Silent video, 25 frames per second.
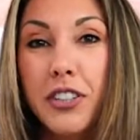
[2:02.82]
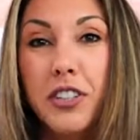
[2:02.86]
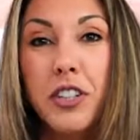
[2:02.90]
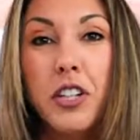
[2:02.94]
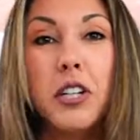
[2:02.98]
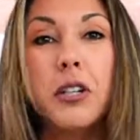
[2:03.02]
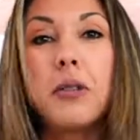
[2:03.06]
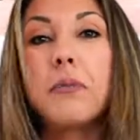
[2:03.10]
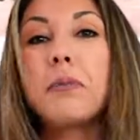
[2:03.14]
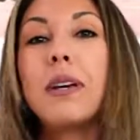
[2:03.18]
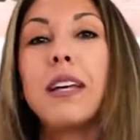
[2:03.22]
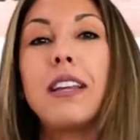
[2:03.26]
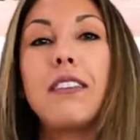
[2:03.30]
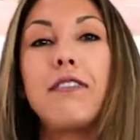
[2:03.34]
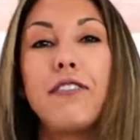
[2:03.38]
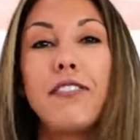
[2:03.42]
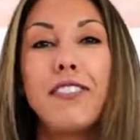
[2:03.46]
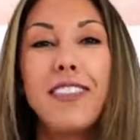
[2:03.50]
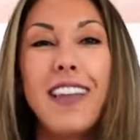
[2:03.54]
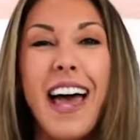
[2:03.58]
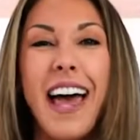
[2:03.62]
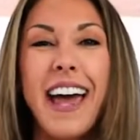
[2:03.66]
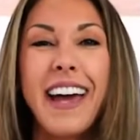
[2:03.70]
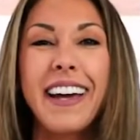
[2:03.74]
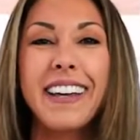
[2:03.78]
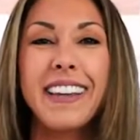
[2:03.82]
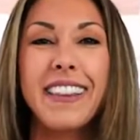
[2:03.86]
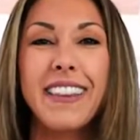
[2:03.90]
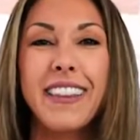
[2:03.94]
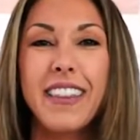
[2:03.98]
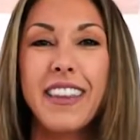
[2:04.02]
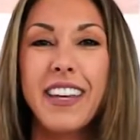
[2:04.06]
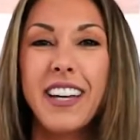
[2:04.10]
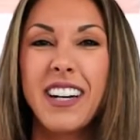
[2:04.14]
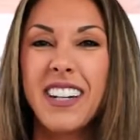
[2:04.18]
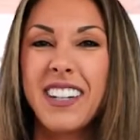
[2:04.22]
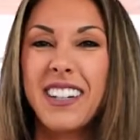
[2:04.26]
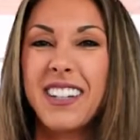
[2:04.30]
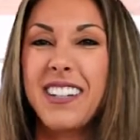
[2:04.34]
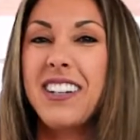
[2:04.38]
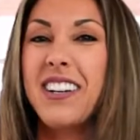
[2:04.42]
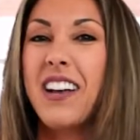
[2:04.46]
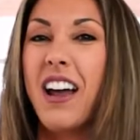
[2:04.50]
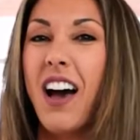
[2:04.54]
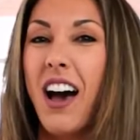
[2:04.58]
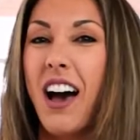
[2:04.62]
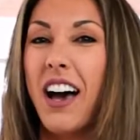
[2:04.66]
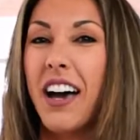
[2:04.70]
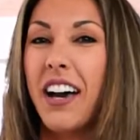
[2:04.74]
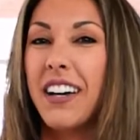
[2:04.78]
they're gonna be flat and thin and
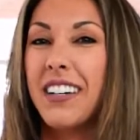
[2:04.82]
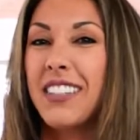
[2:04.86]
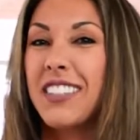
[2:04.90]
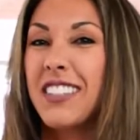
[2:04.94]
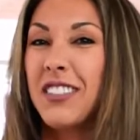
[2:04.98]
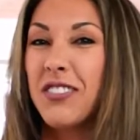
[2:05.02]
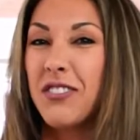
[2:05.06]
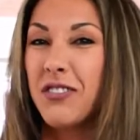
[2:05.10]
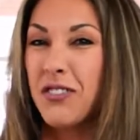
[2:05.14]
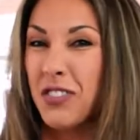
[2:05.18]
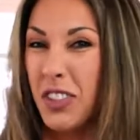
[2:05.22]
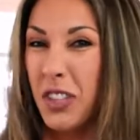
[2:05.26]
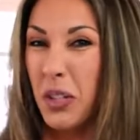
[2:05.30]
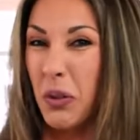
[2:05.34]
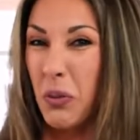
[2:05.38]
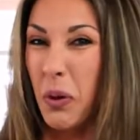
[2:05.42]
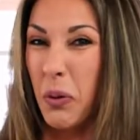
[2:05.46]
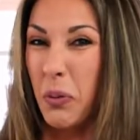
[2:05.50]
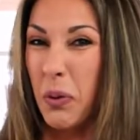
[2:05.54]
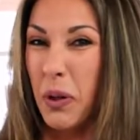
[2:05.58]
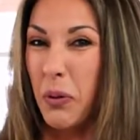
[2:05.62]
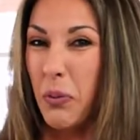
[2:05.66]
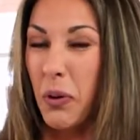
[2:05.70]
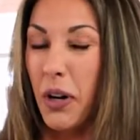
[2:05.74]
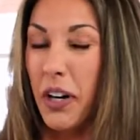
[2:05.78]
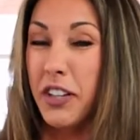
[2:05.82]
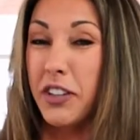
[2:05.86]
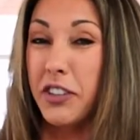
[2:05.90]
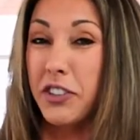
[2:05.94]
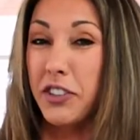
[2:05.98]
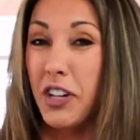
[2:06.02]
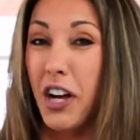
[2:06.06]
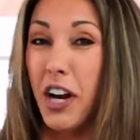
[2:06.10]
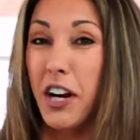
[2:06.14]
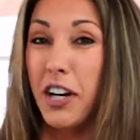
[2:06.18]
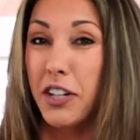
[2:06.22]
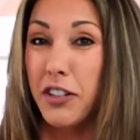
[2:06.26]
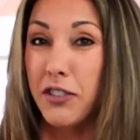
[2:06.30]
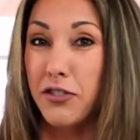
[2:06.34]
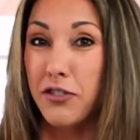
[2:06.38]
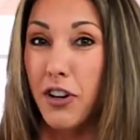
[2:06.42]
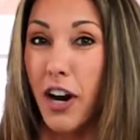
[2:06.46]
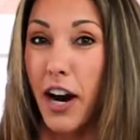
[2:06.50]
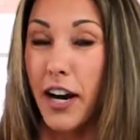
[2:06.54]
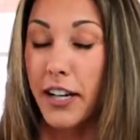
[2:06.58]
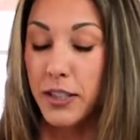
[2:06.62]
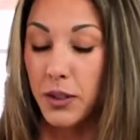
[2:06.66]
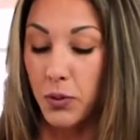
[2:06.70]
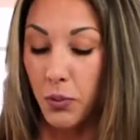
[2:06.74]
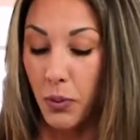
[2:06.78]
not really what we want, and they're not gonna
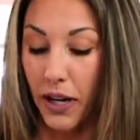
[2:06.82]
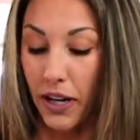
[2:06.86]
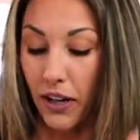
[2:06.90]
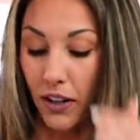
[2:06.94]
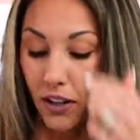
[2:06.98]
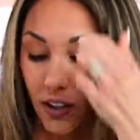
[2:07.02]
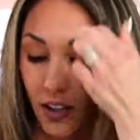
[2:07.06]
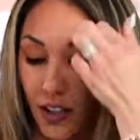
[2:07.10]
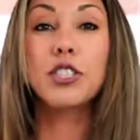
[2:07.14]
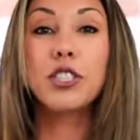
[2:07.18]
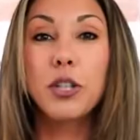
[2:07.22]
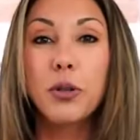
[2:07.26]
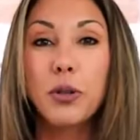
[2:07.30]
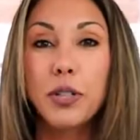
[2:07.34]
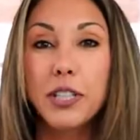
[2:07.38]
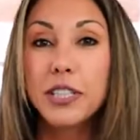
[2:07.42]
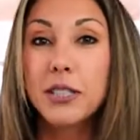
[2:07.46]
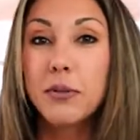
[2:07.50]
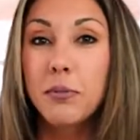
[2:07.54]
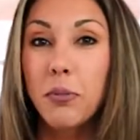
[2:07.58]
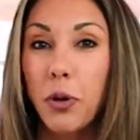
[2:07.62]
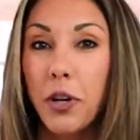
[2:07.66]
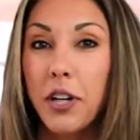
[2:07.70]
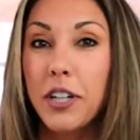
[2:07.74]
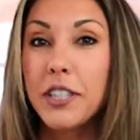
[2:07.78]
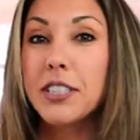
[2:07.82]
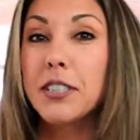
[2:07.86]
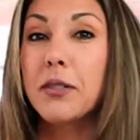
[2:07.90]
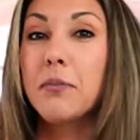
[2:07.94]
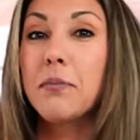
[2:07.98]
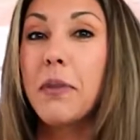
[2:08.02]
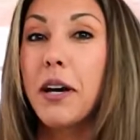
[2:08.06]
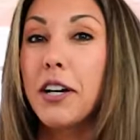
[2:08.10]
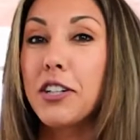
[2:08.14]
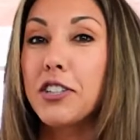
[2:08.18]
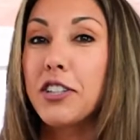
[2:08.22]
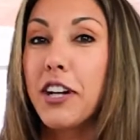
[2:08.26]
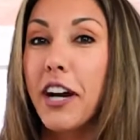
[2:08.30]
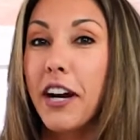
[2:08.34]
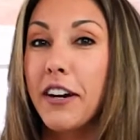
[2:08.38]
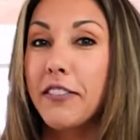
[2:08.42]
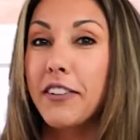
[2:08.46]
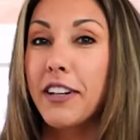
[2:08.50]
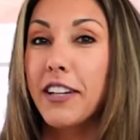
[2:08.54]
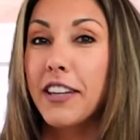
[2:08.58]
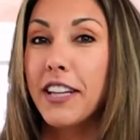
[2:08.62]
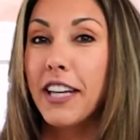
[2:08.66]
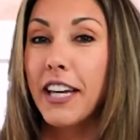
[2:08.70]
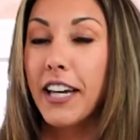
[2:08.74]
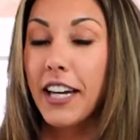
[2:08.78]
rise well. So it is important to measure
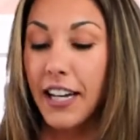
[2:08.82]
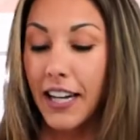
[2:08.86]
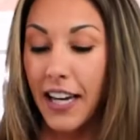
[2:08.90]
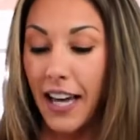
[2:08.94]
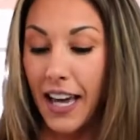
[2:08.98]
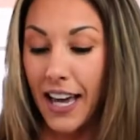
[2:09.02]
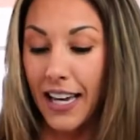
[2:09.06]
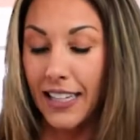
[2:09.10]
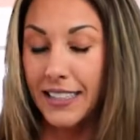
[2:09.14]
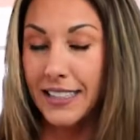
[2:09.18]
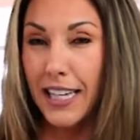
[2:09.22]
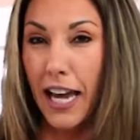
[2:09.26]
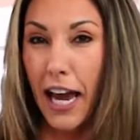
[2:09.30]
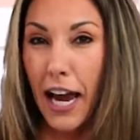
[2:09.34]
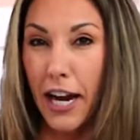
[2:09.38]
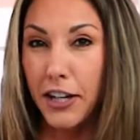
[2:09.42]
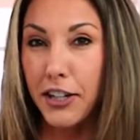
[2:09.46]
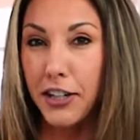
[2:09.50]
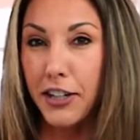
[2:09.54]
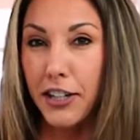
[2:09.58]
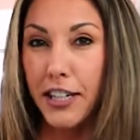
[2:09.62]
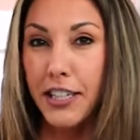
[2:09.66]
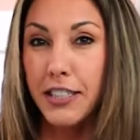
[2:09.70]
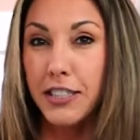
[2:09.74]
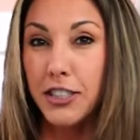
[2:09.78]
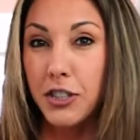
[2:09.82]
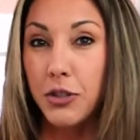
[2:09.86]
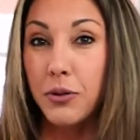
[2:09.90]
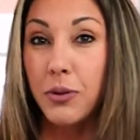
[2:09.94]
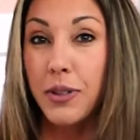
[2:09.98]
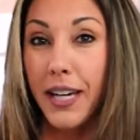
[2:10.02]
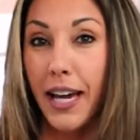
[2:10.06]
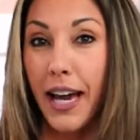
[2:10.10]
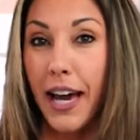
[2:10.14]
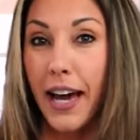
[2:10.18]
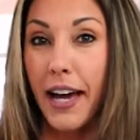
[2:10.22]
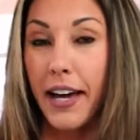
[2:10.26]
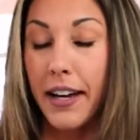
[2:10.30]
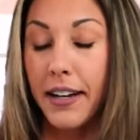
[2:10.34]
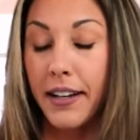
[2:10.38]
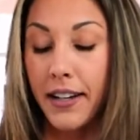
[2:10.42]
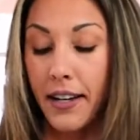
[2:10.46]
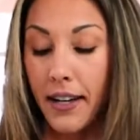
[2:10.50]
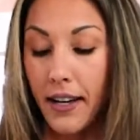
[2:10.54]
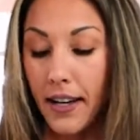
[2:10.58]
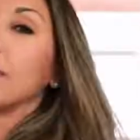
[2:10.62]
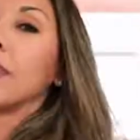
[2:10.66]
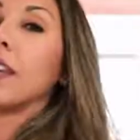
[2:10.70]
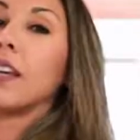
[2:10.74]
everything as accurate as you can.